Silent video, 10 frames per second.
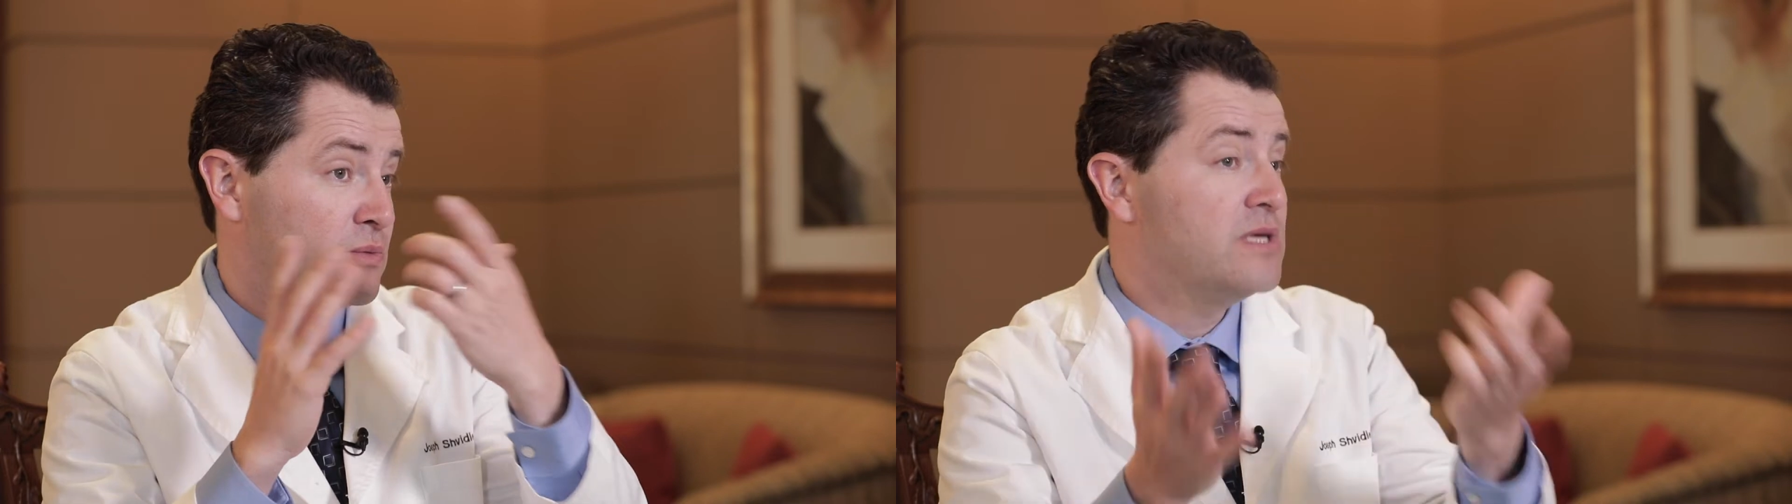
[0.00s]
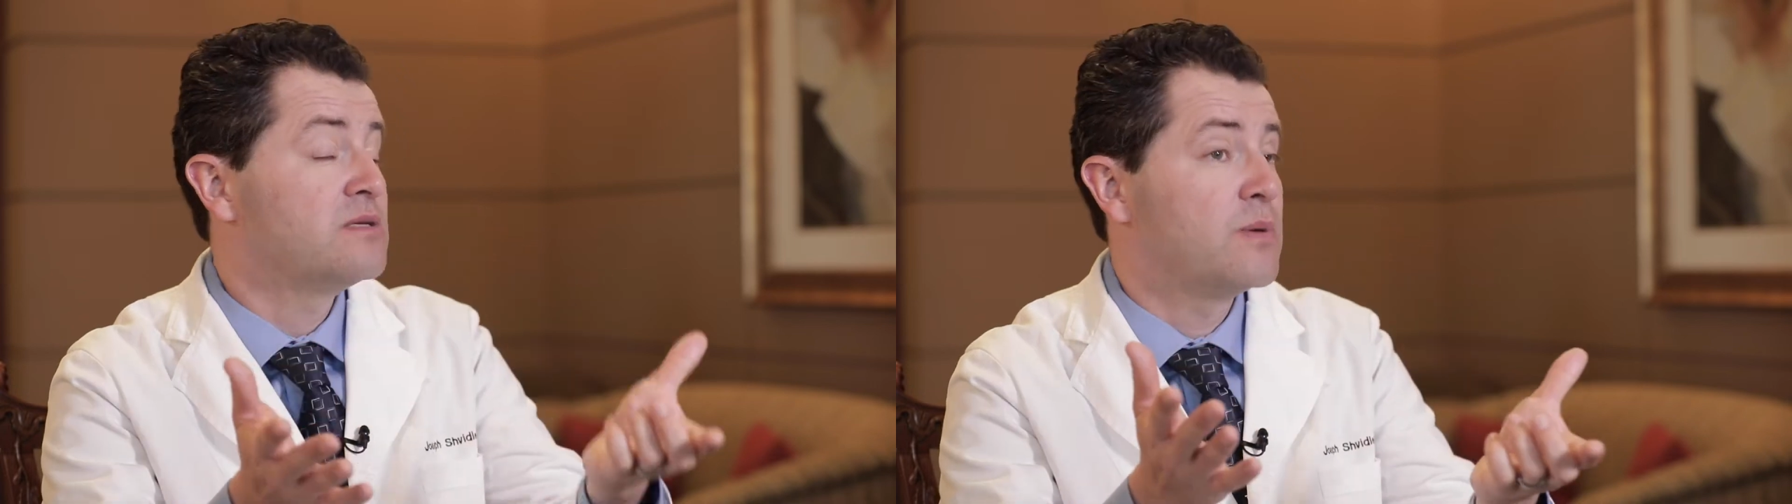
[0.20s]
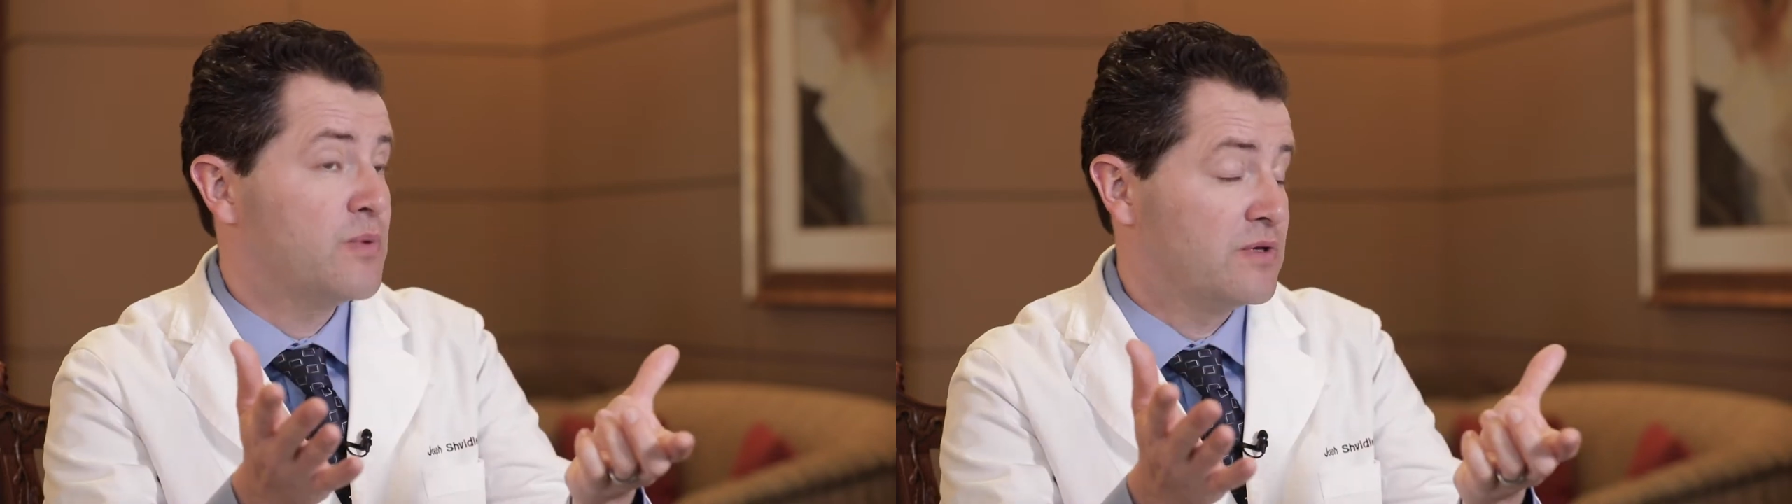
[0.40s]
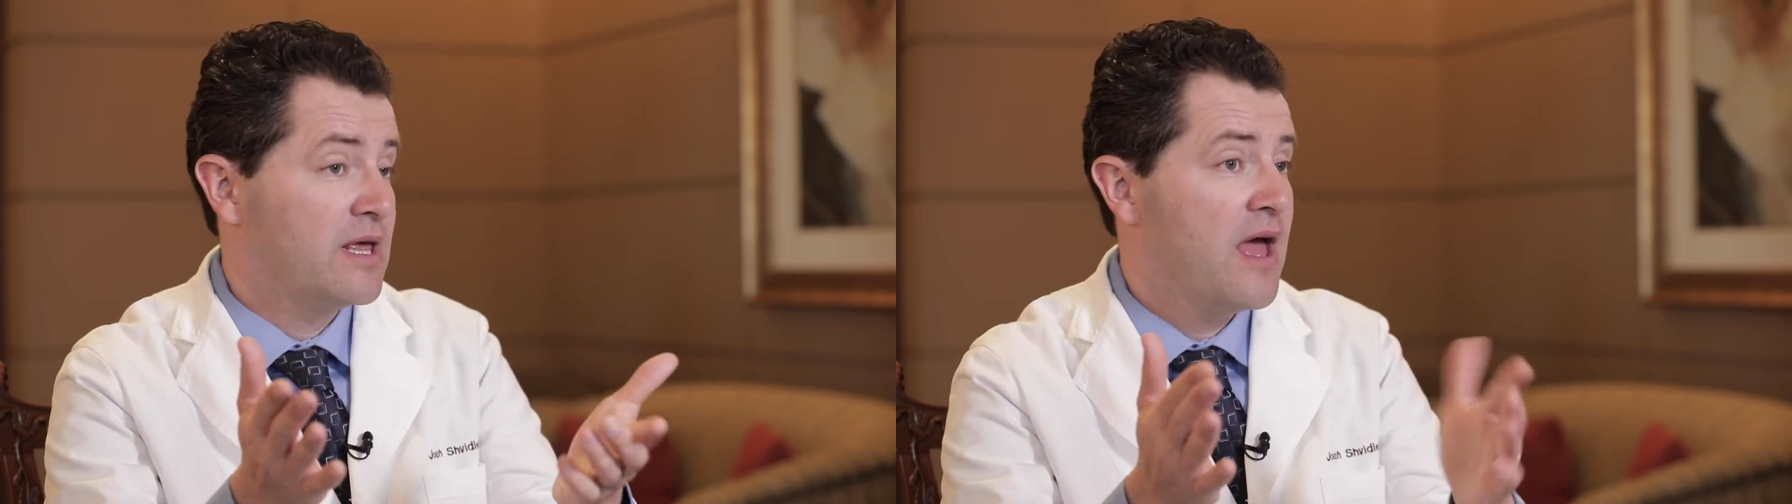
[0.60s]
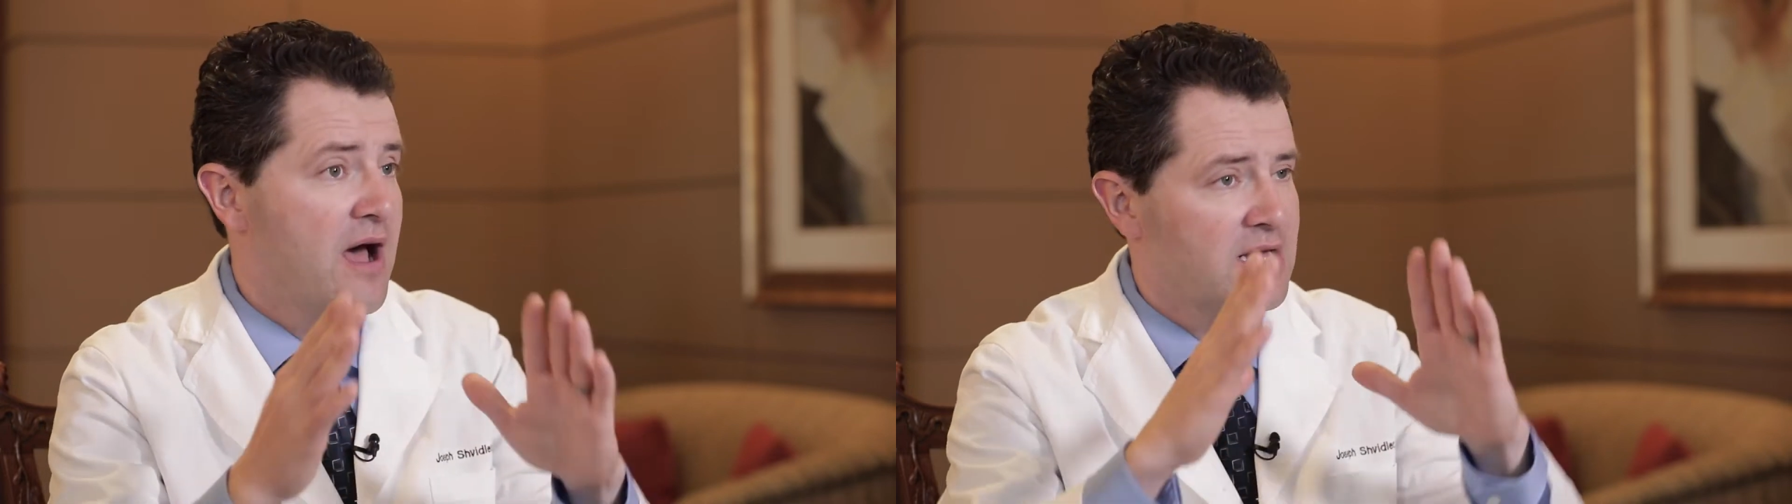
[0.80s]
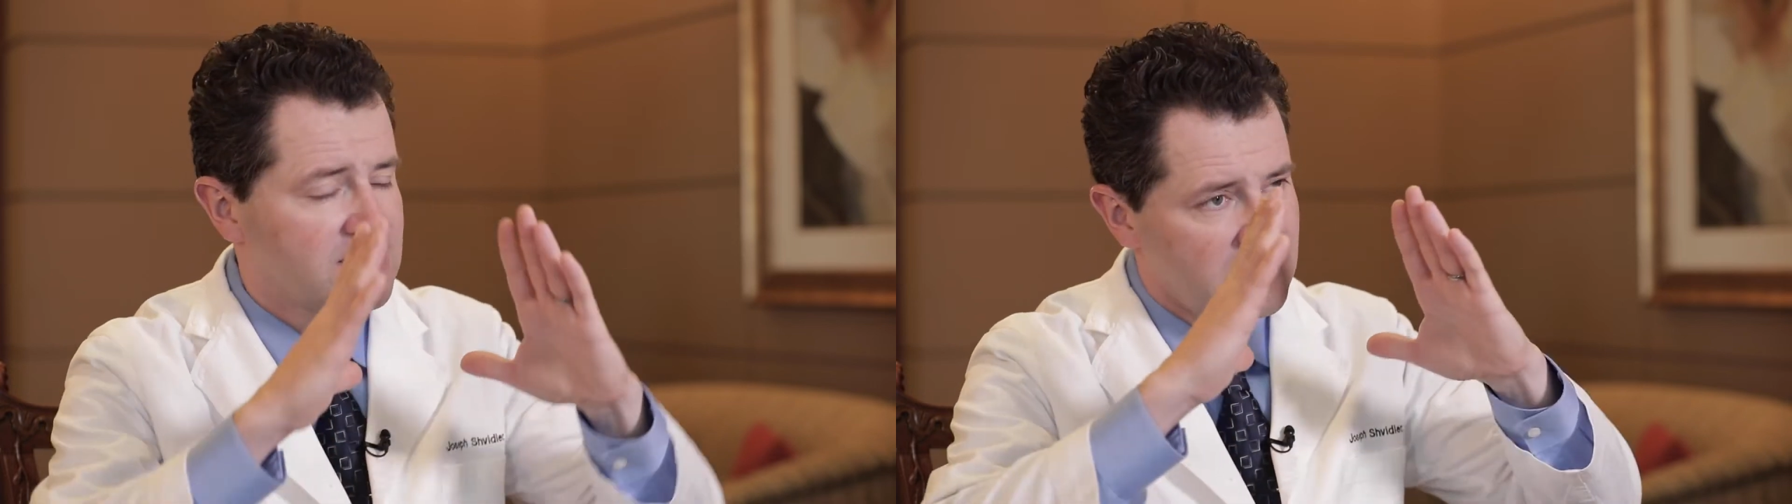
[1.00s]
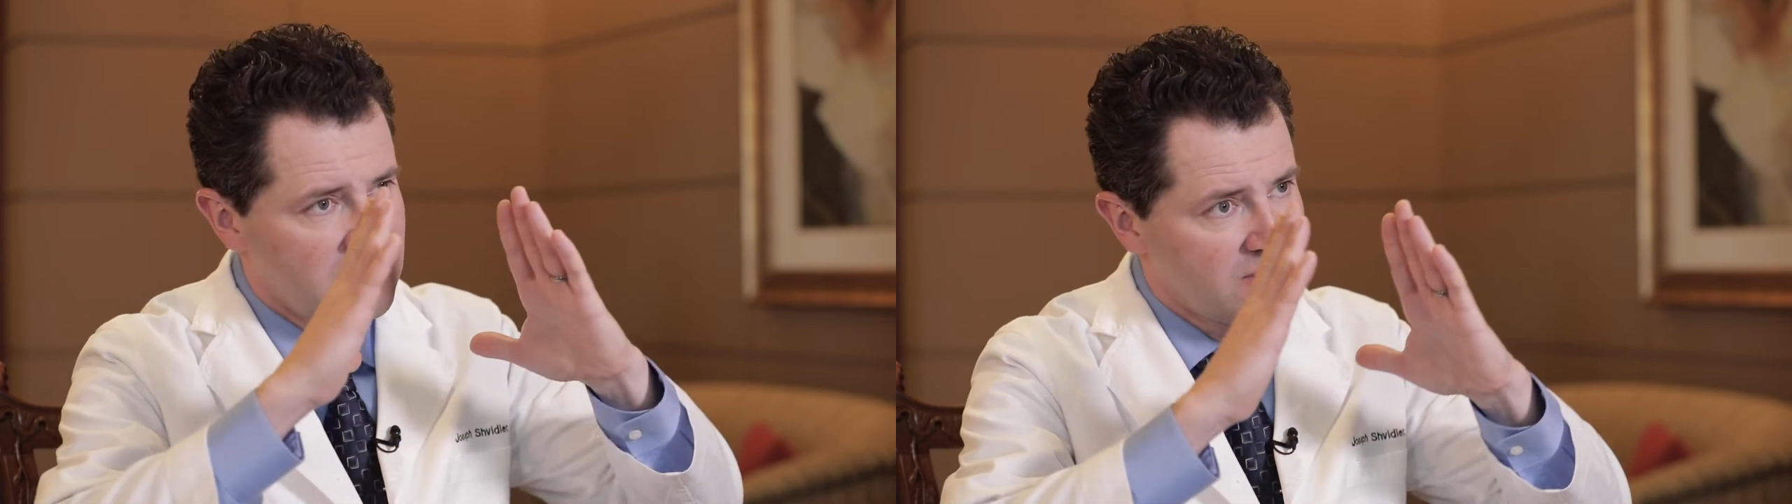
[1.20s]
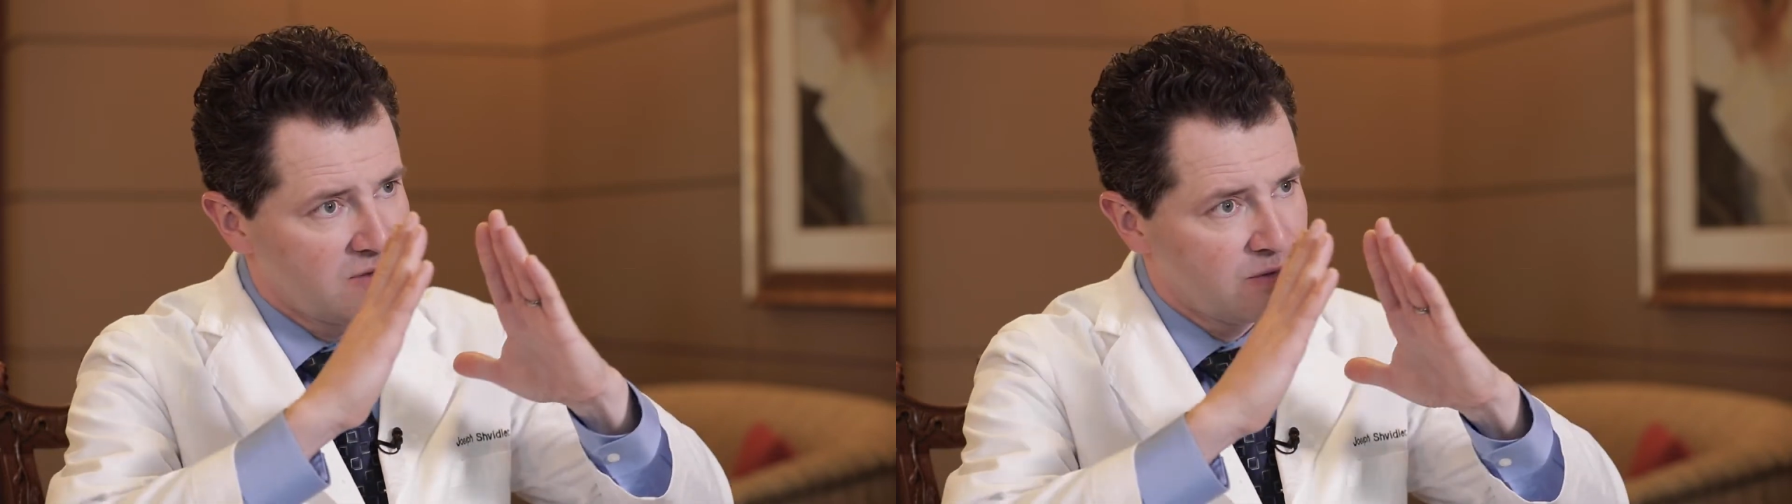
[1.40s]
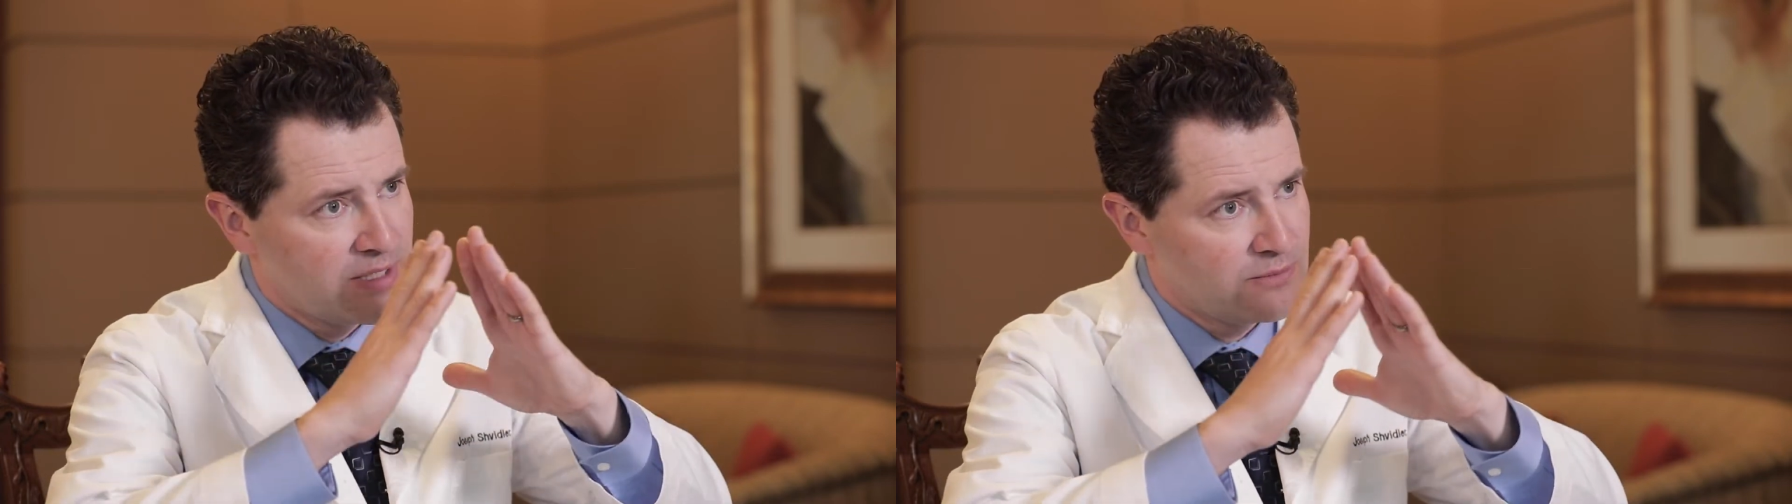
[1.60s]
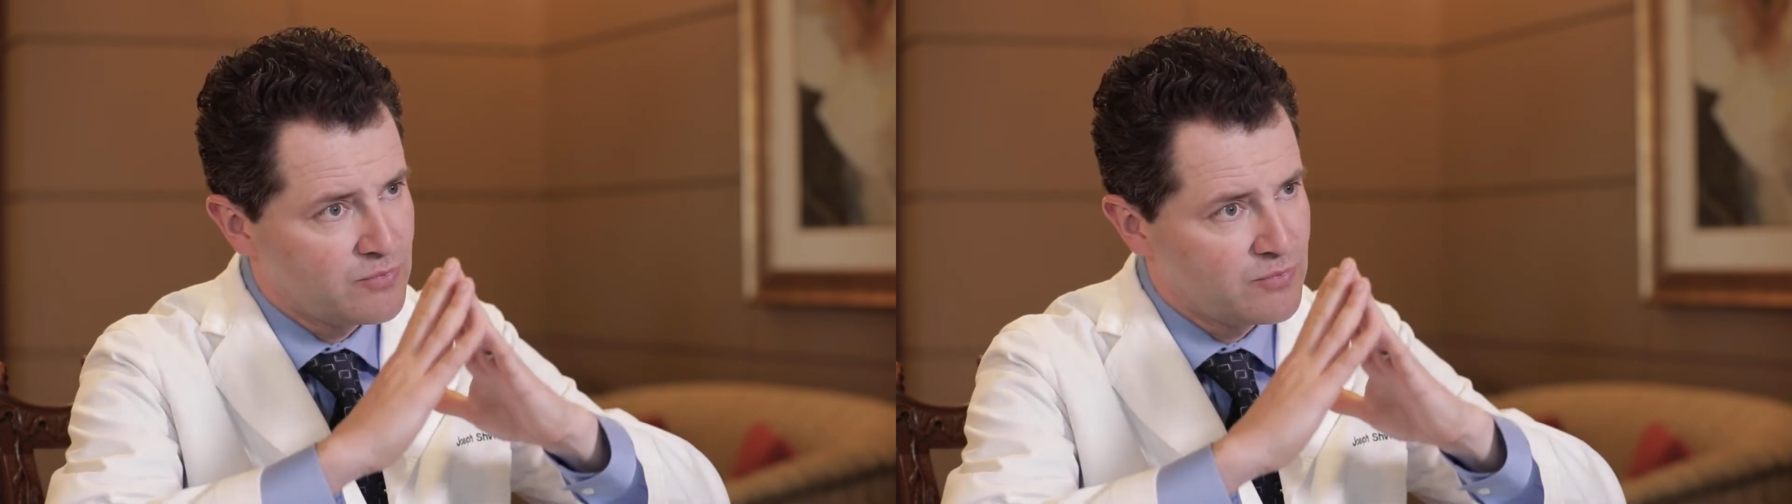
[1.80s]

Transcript: reason we put the cast in is so we can